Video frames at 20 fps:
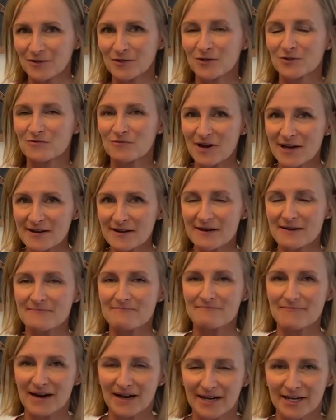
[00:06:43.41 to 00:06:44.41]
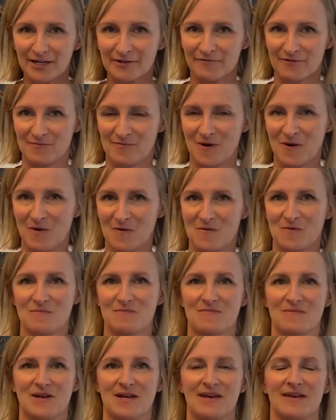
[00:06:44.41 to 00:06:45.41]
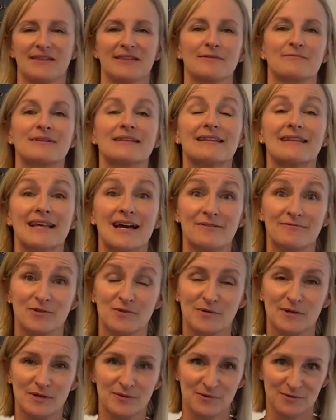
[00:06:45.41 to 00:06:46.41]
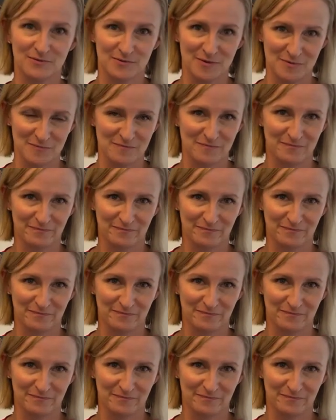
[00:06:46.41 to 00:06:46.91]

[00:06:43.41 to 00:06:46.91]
could run a mine from home. They would laugh you out of the room.